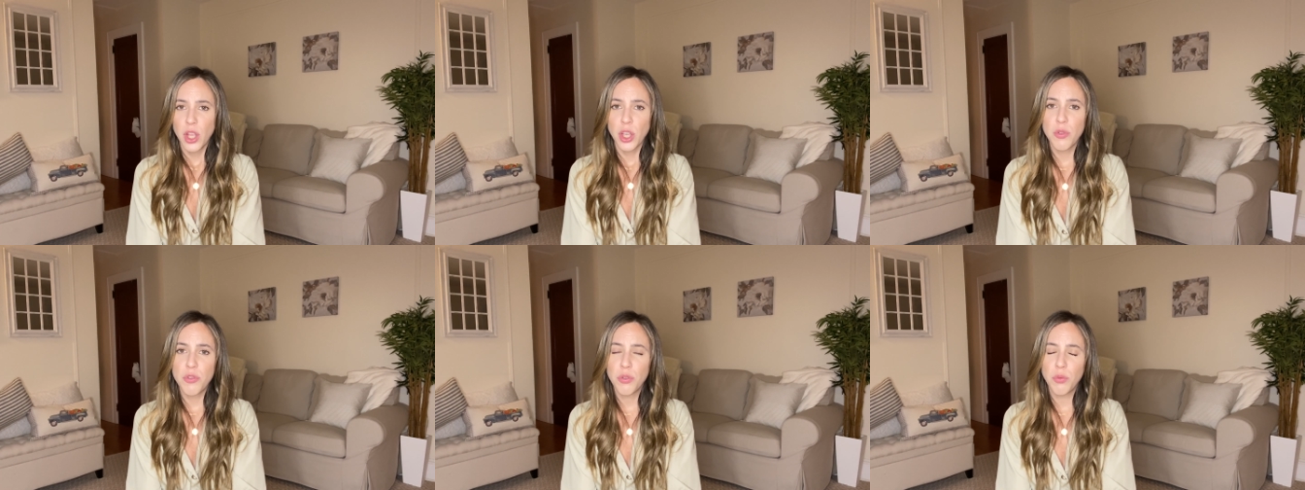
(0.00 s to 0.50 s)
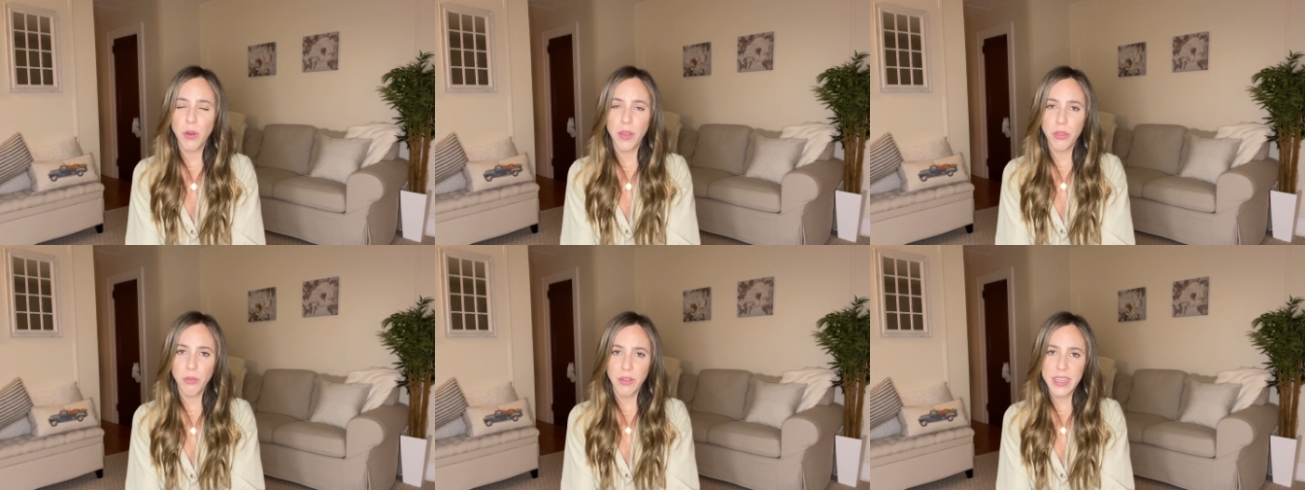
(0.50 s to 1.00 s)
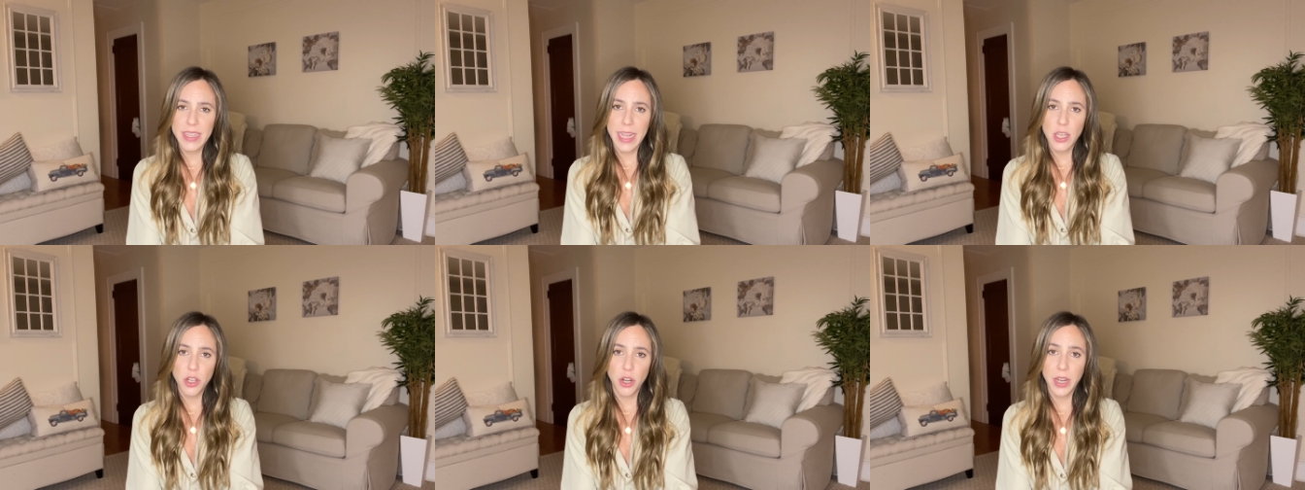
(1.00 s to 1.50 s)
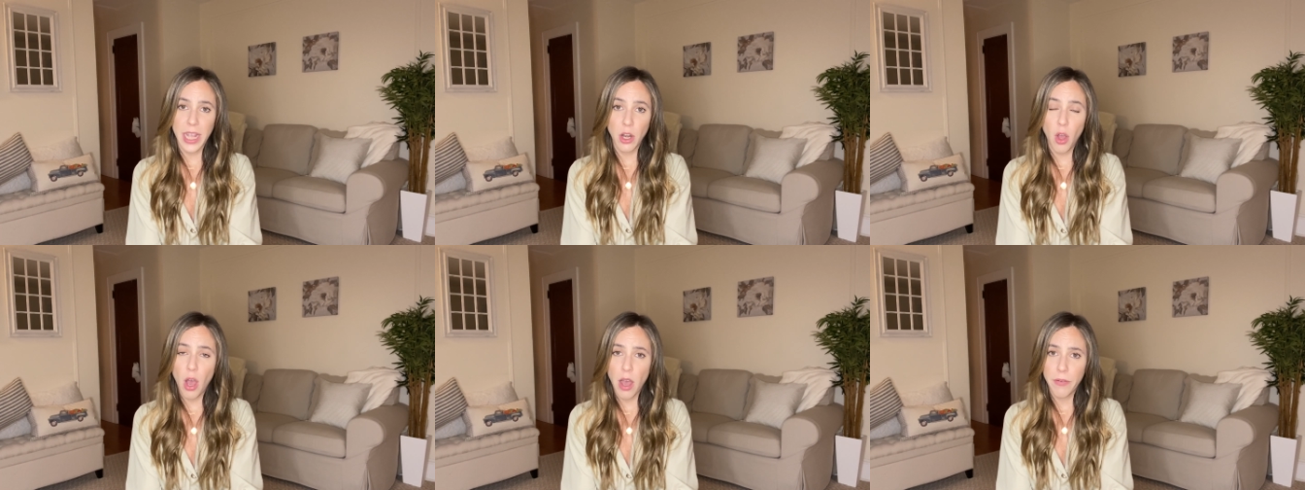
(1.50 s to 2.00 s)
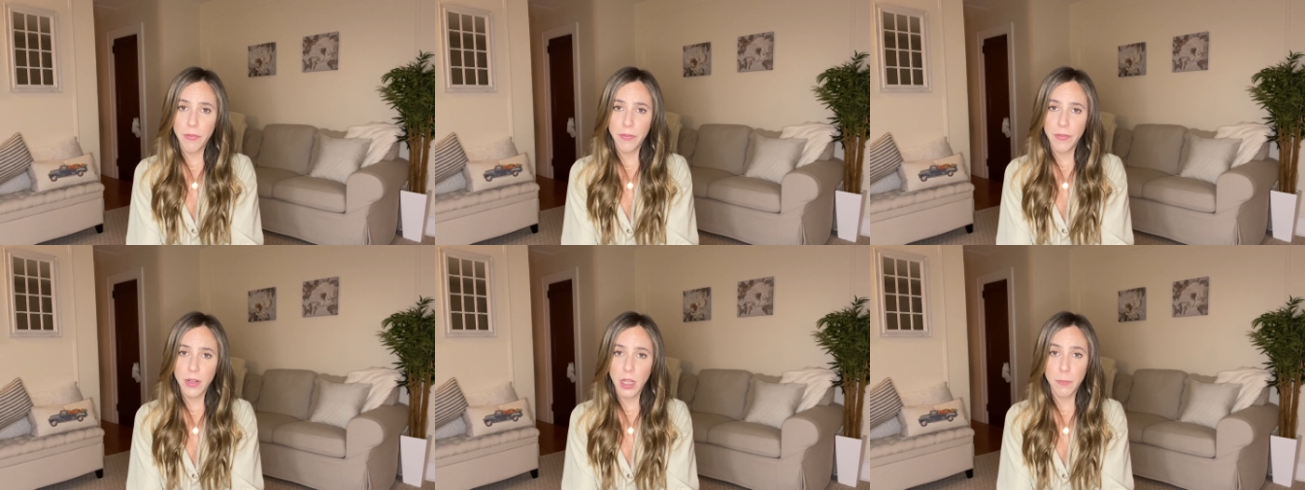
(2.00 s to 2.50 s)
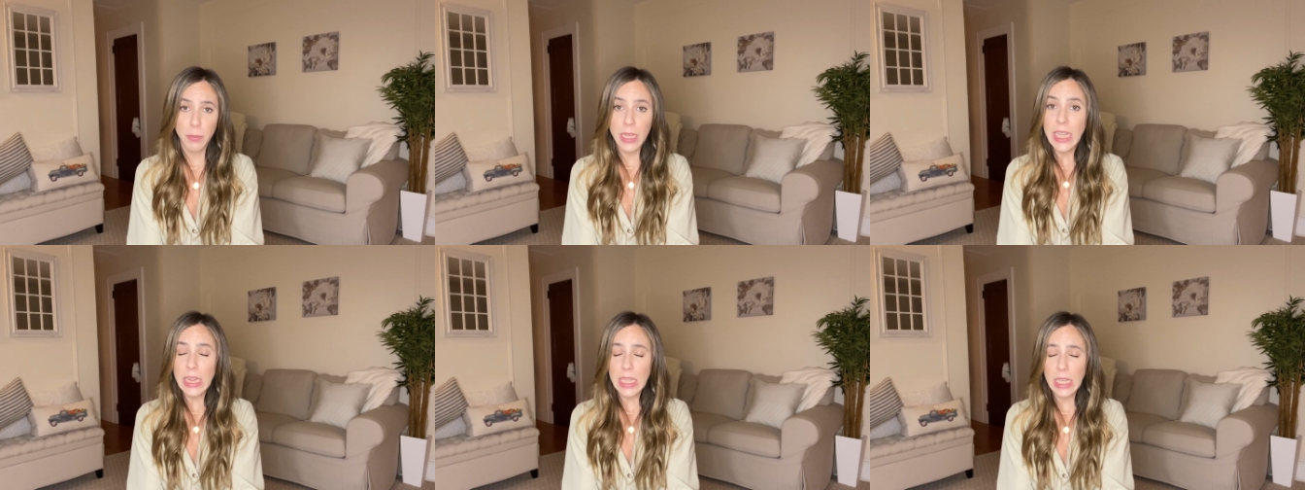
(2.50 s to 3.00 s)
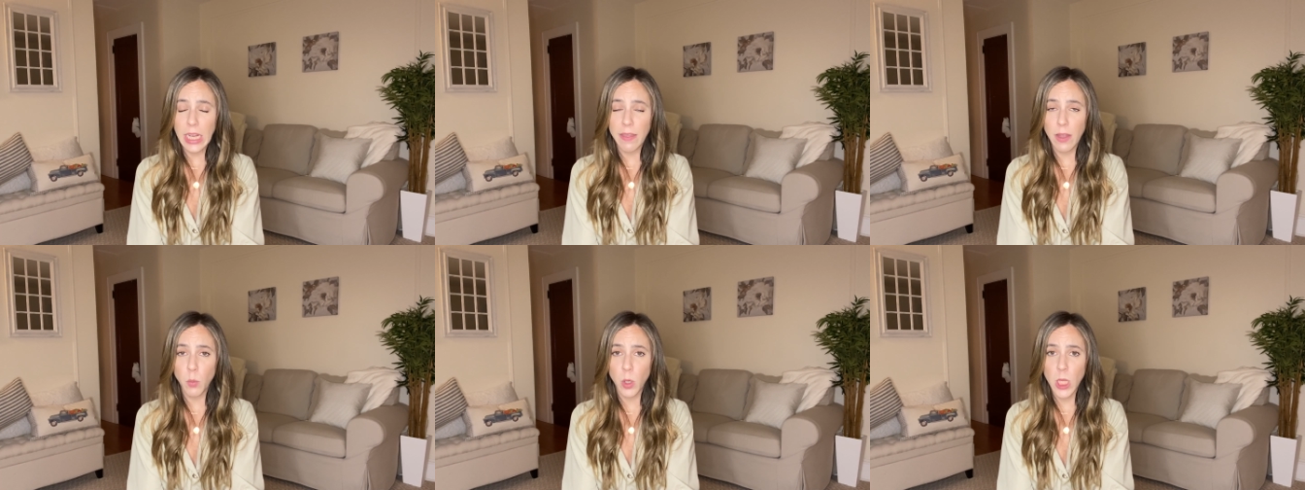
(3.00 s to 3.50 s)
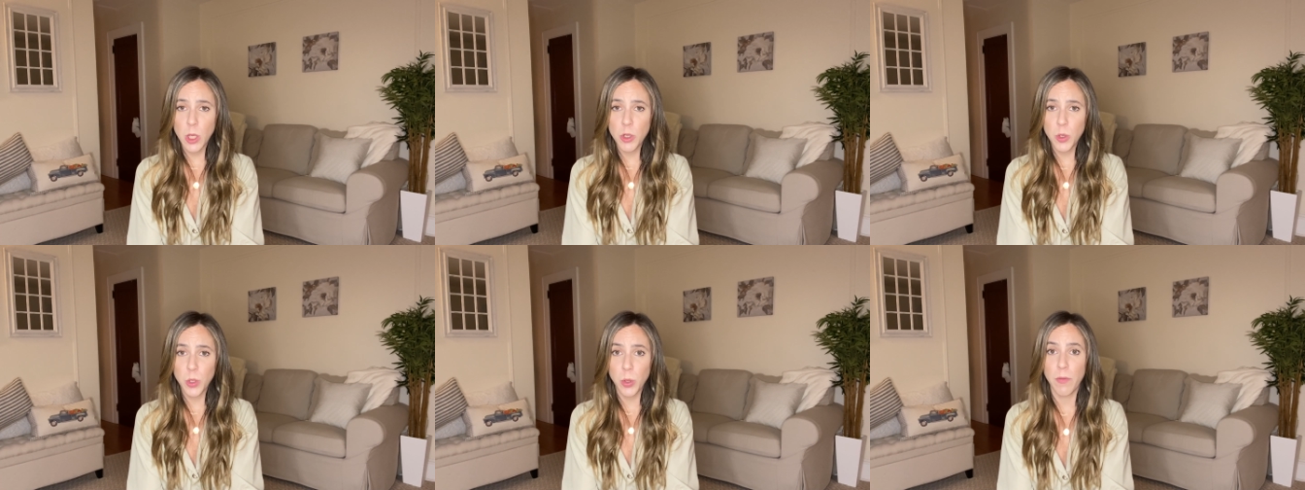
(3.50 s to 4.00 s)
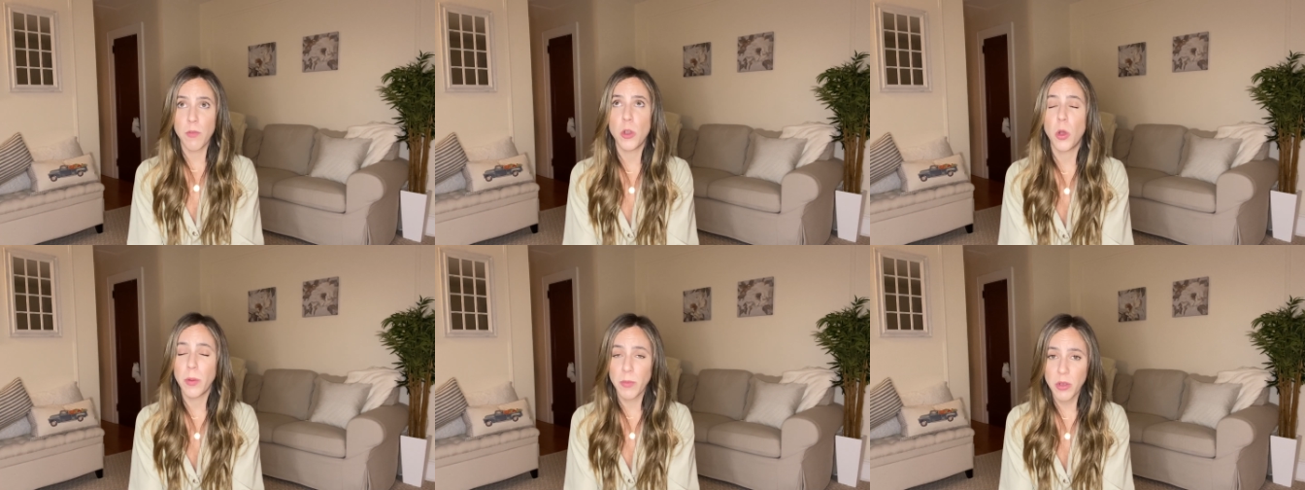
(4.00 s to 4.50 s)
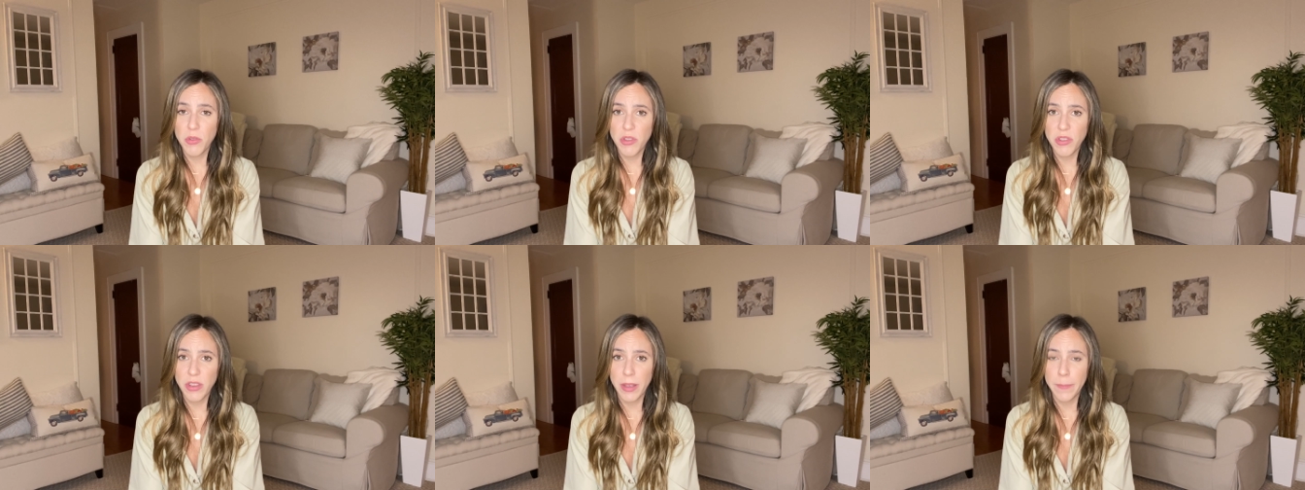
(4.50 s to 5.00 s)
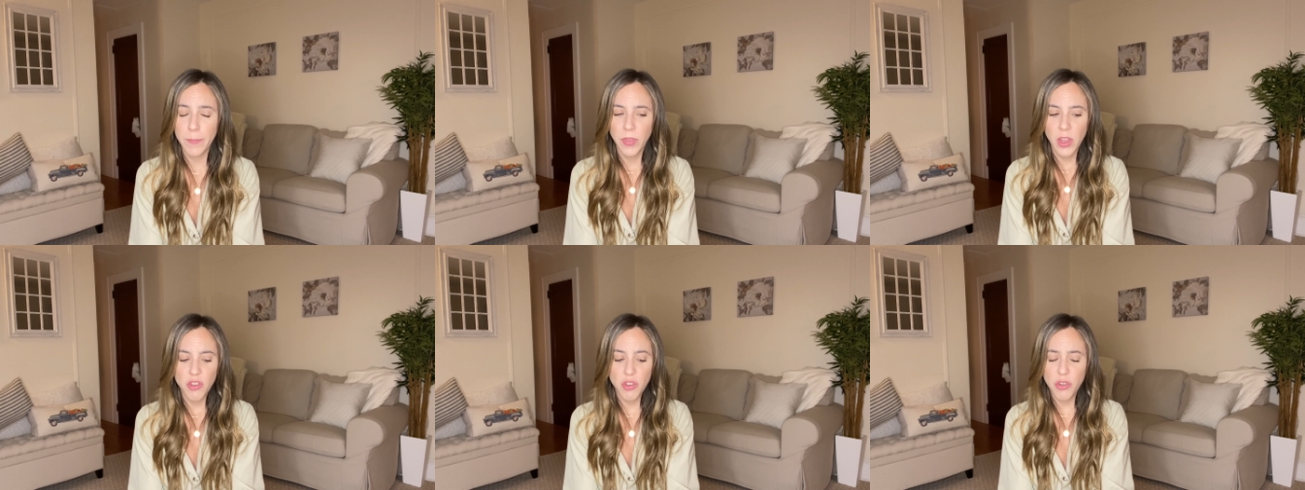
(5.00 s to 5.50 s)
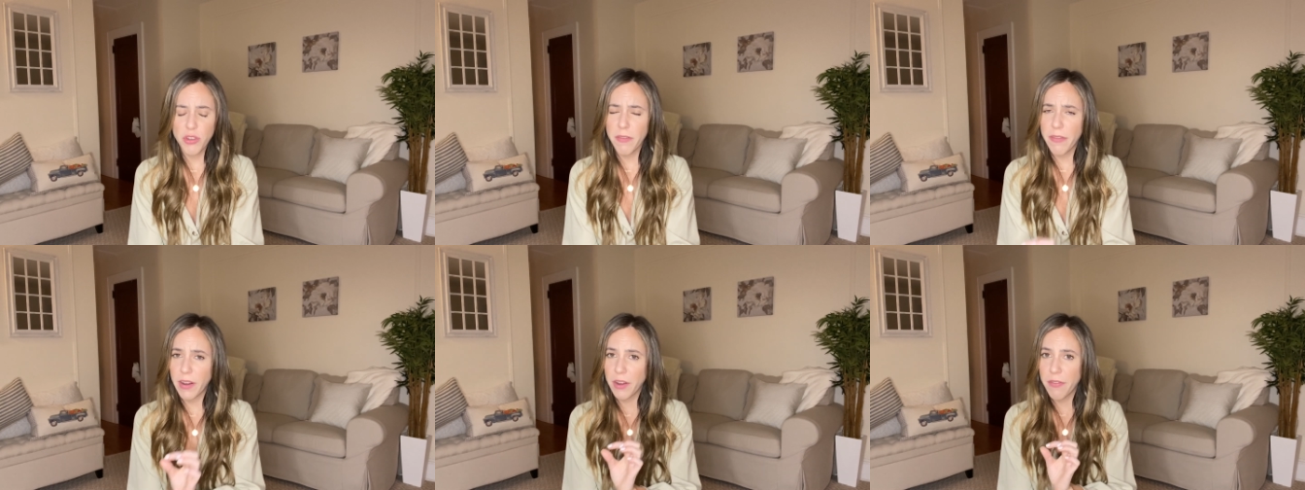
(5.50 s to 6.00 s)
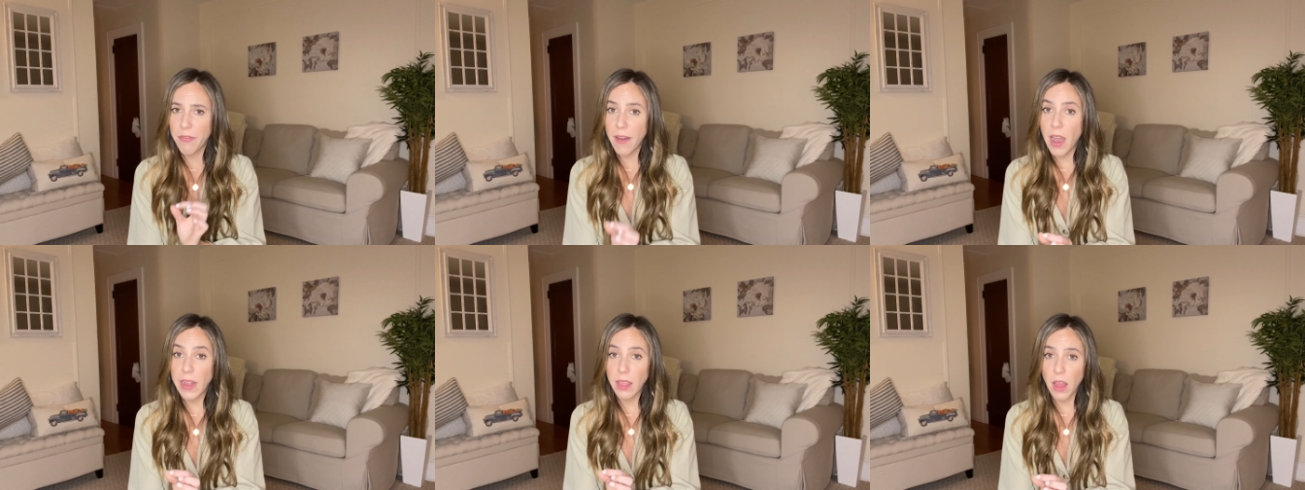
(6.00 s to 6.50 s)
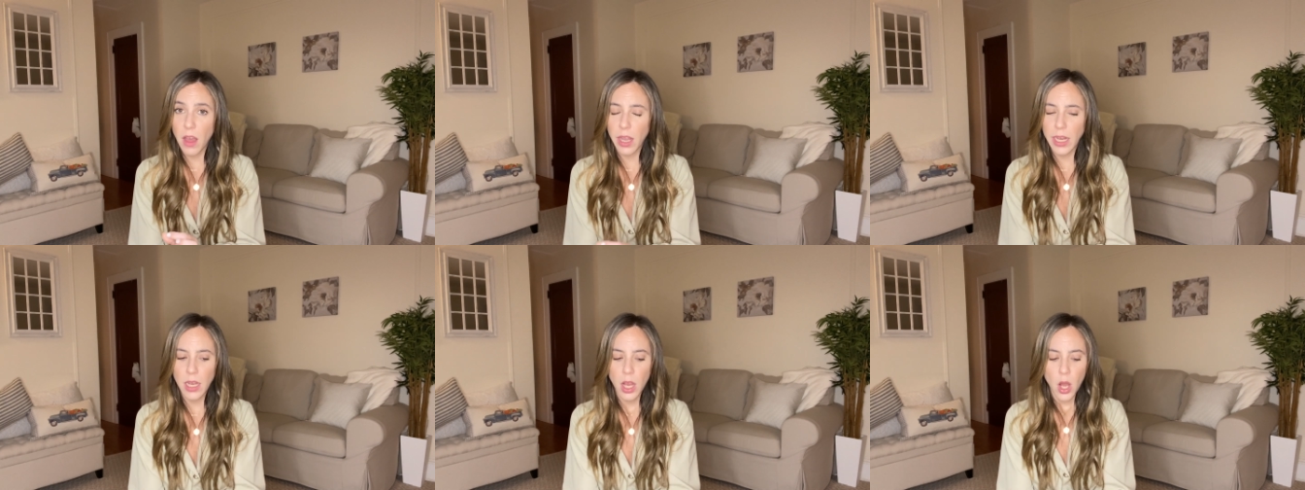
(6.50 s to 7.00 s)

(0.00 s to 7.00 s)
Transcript: You do run the risk at turning it off completely. And then what do you do when you have no immune system? So there's a very fine line.